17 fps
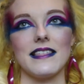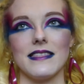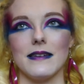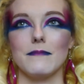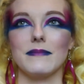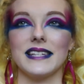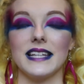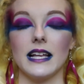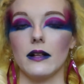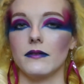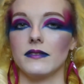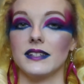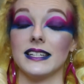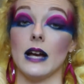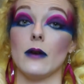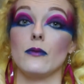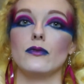themselves
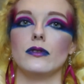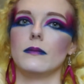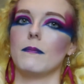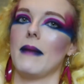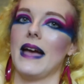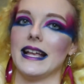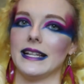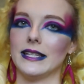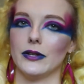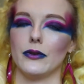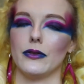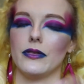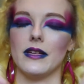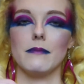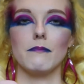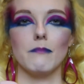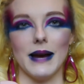sound better
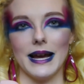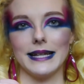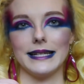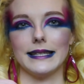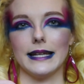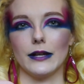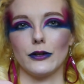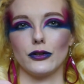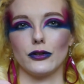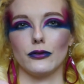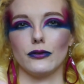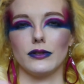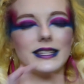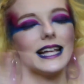than bisexuals.